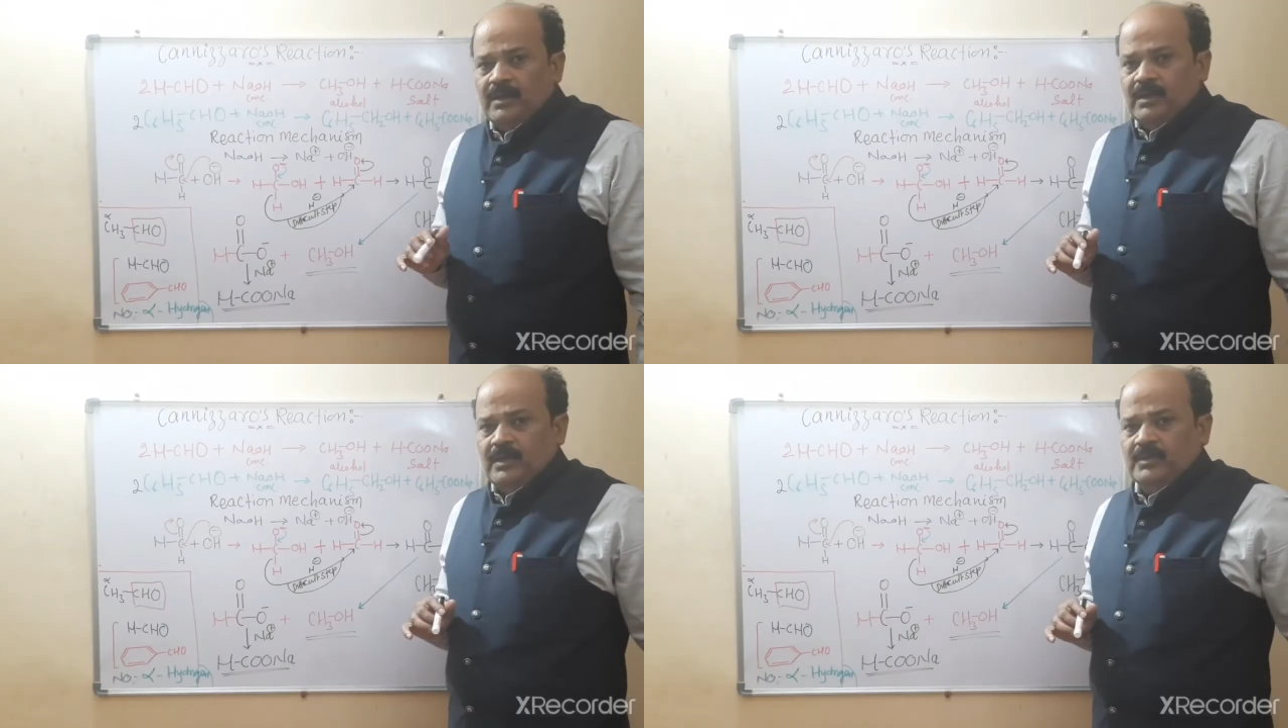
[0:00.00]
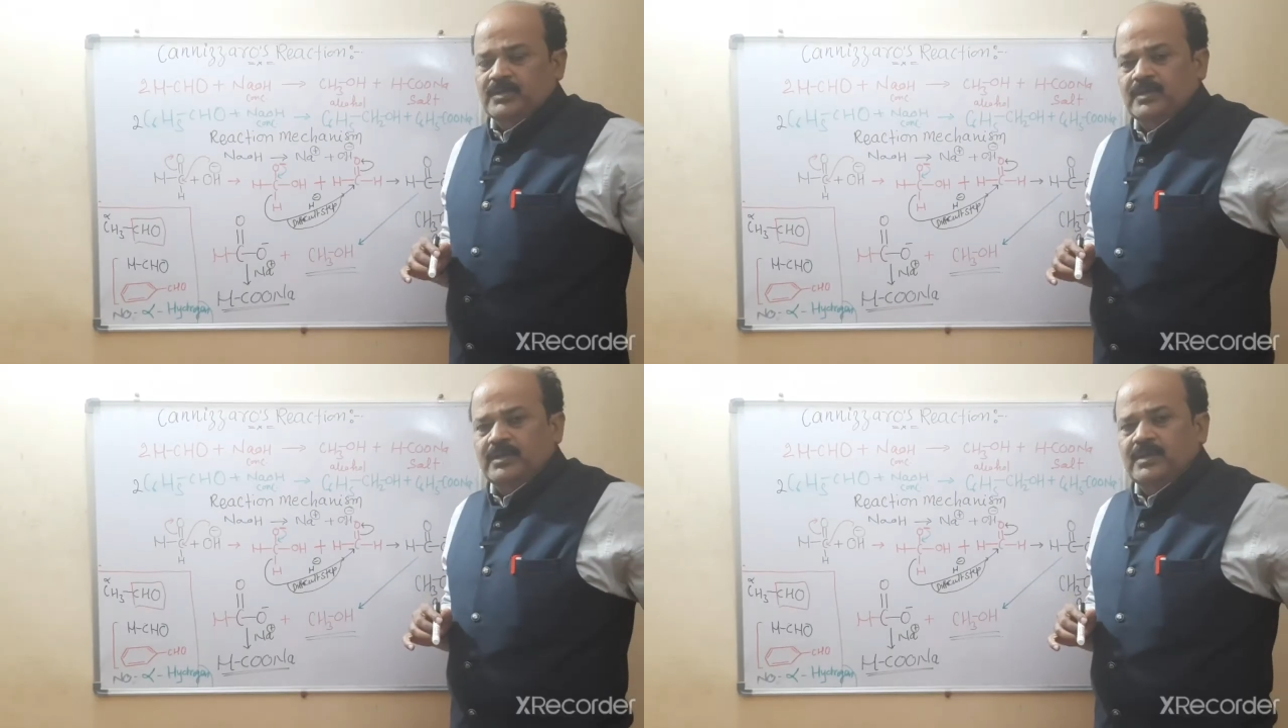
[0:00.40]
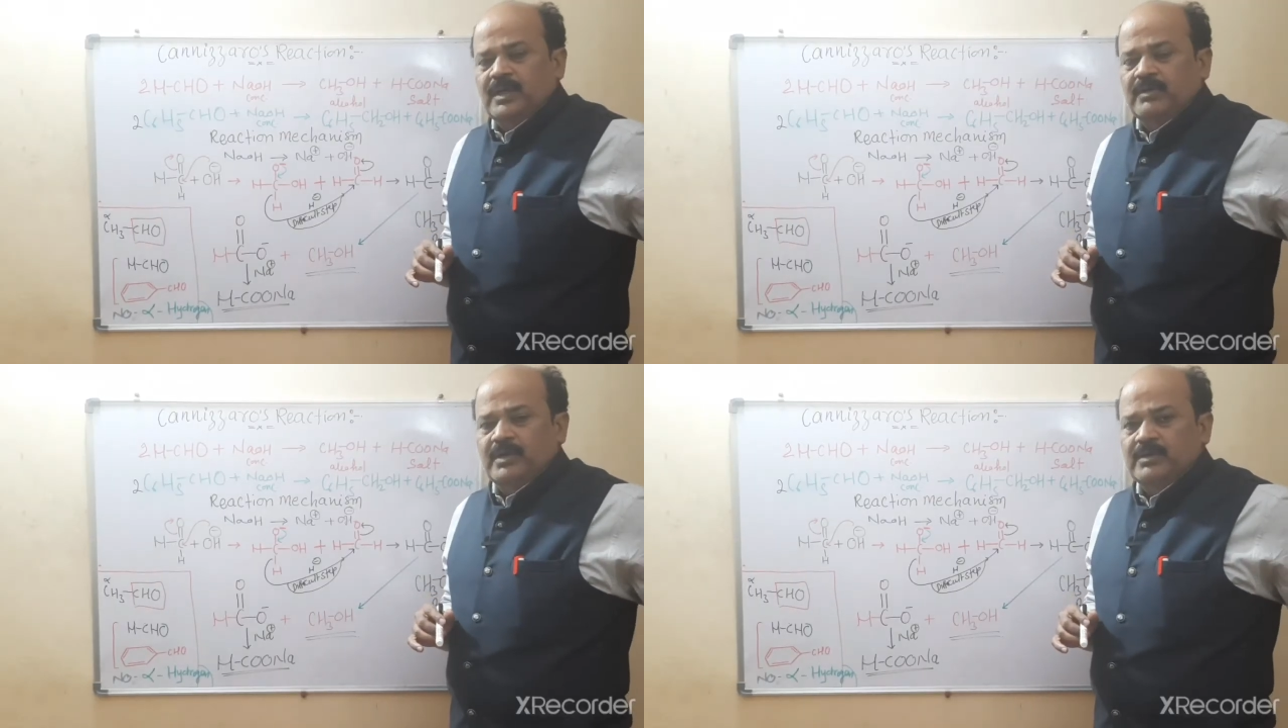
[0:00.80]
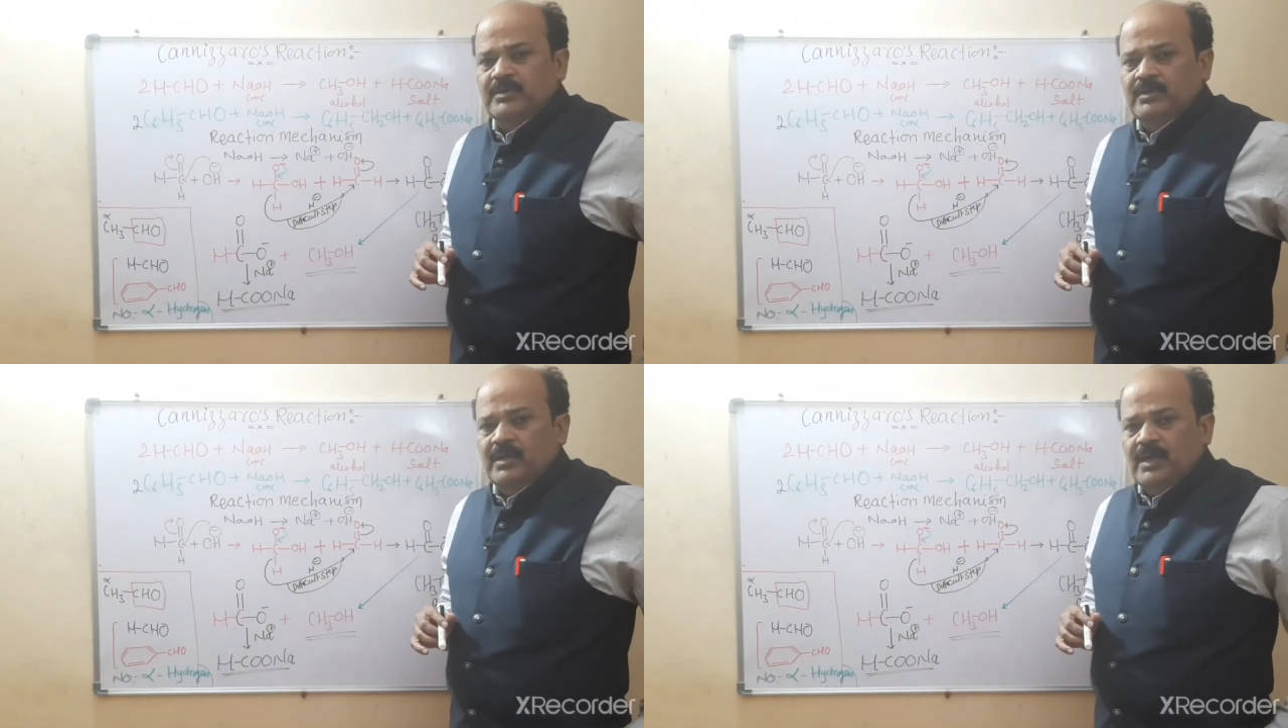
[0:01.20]
Hello student, how are
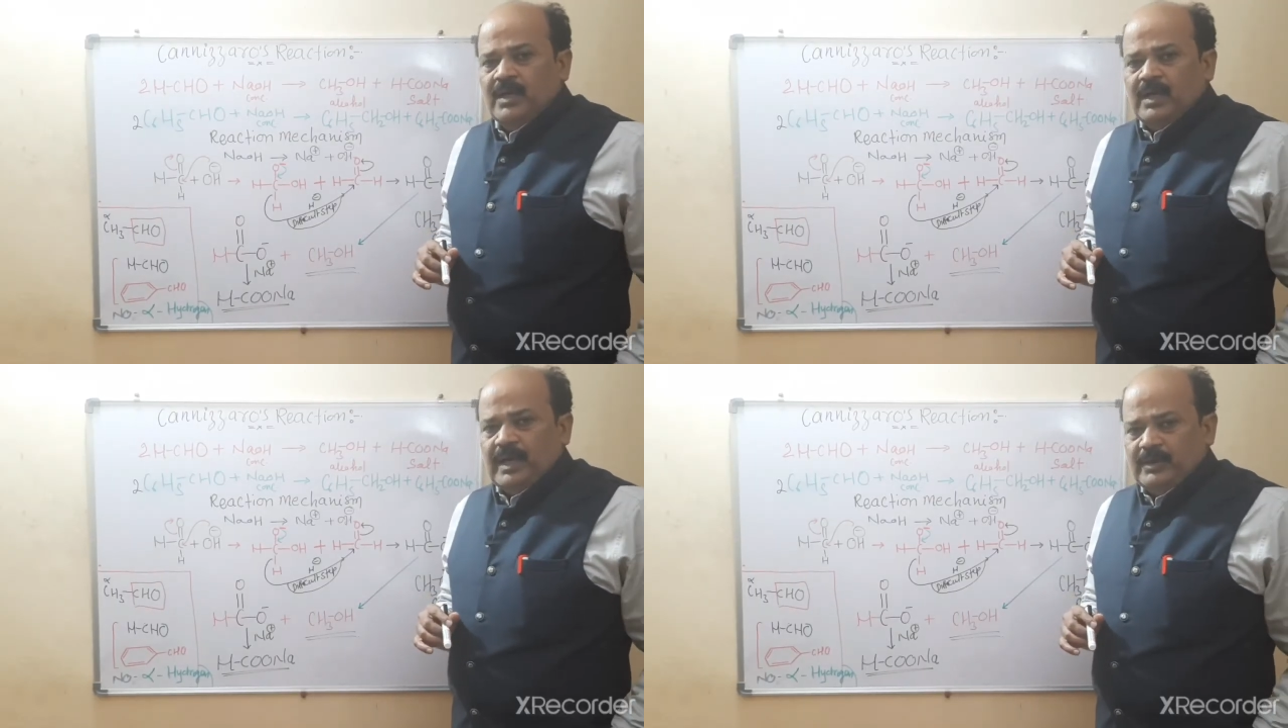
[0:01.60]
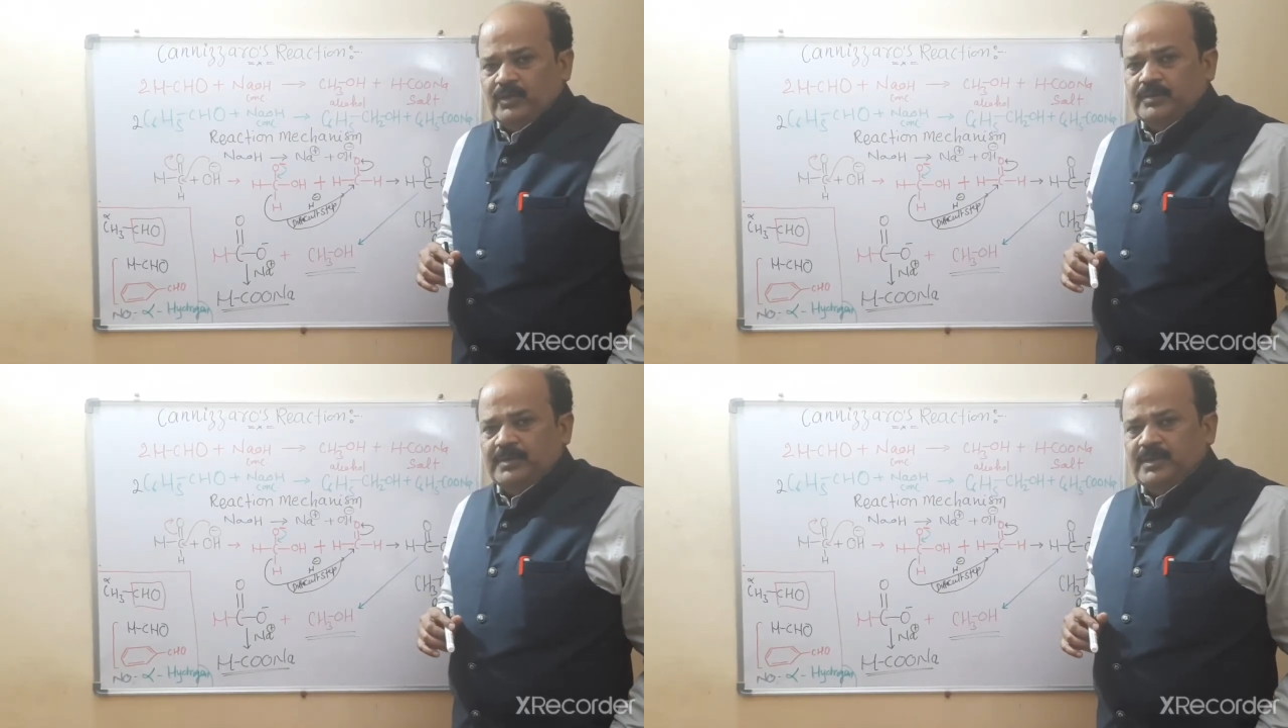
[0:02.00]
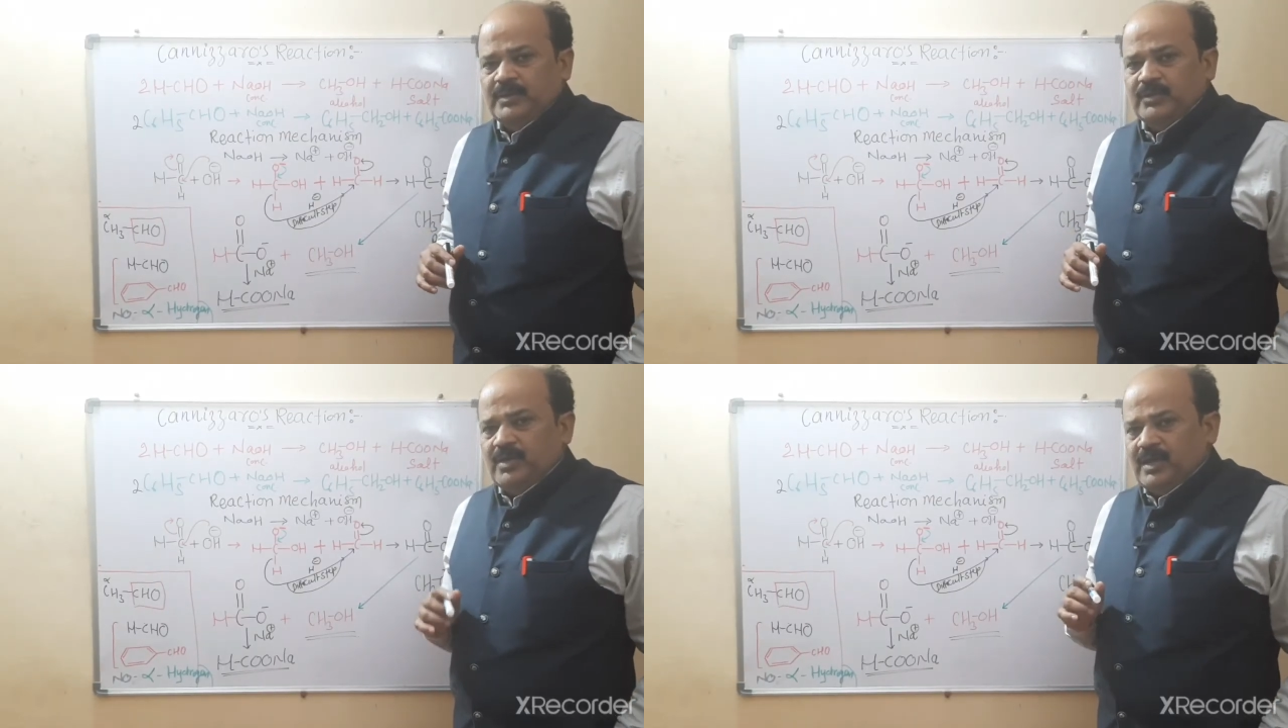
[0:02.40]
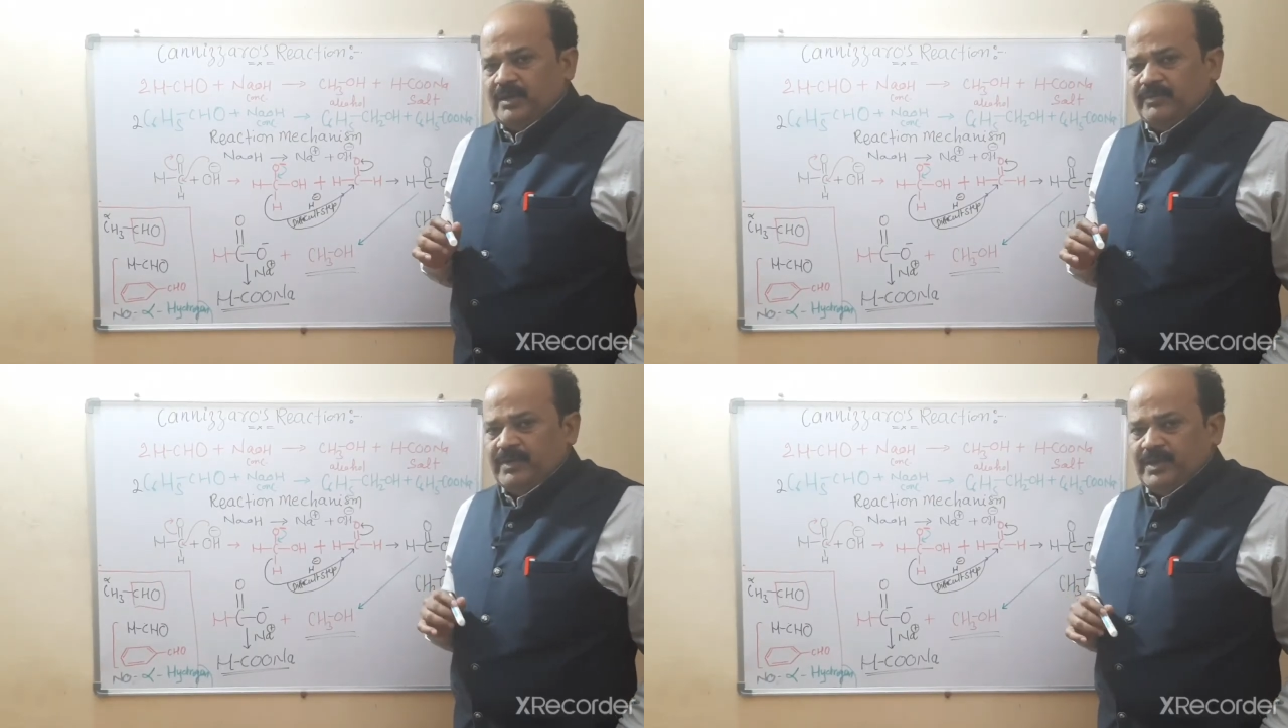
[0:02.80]
you? I hope that you all are
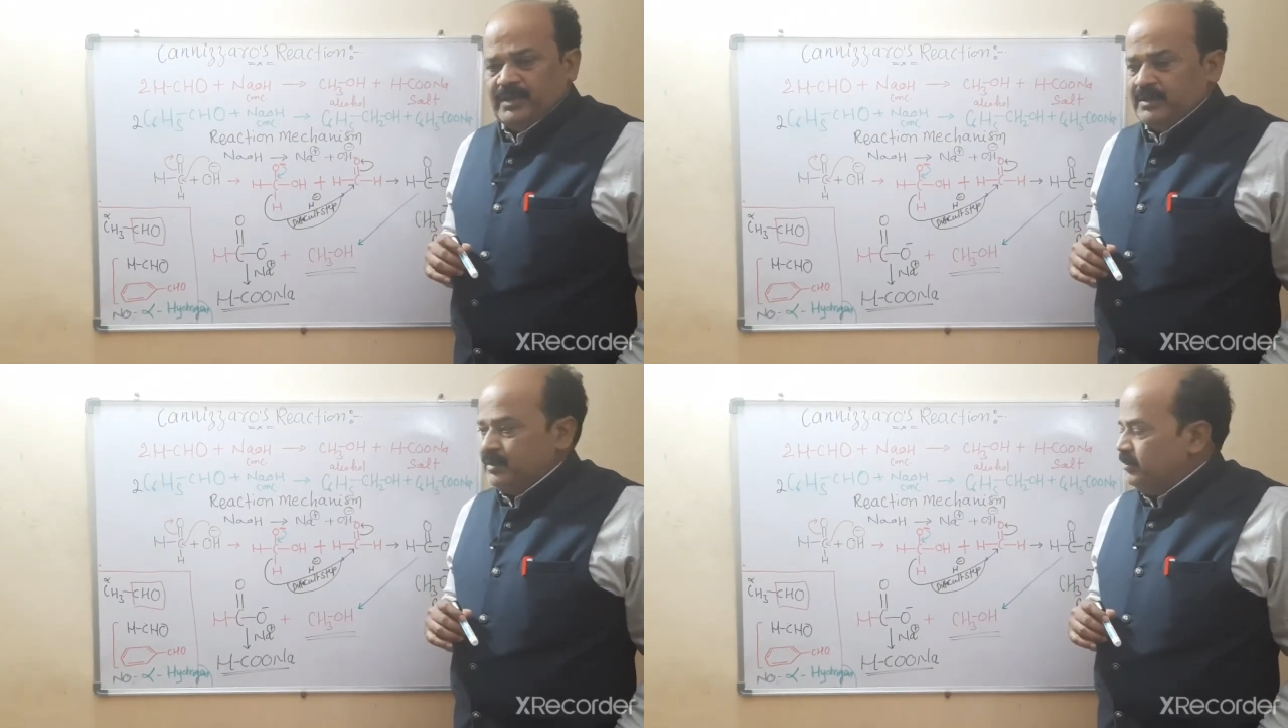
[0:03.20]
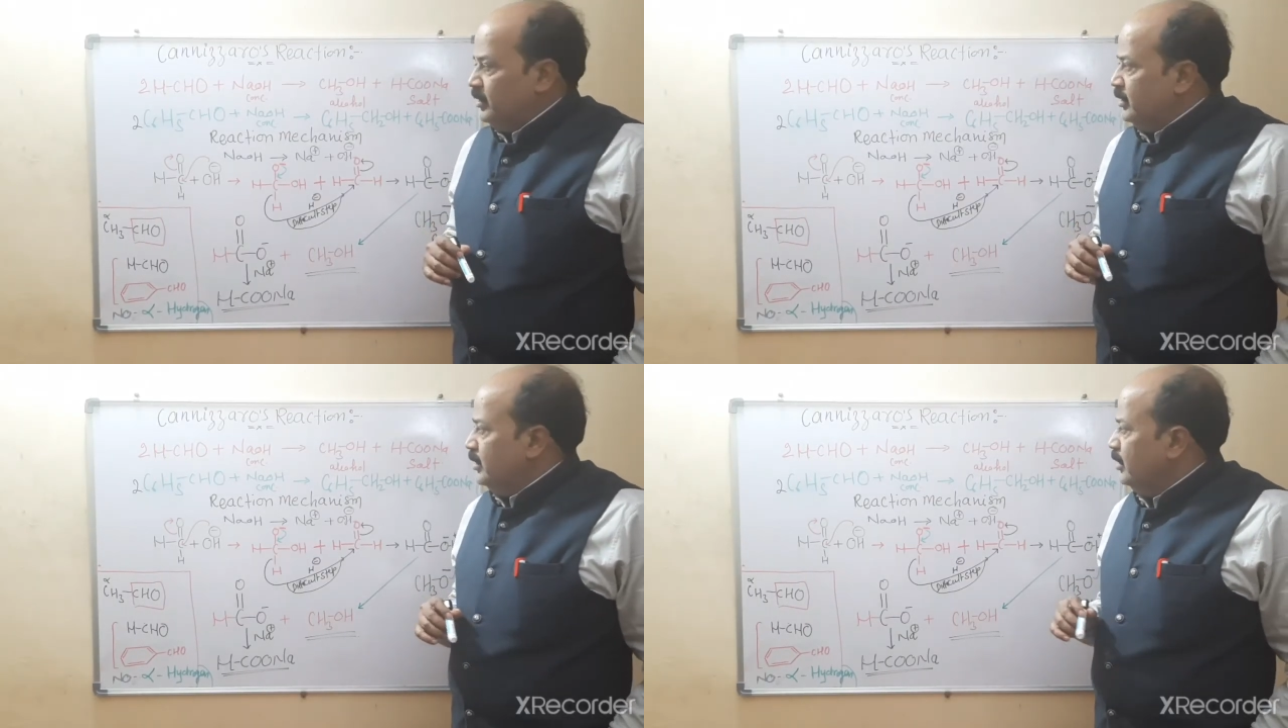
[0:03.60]
fine and well.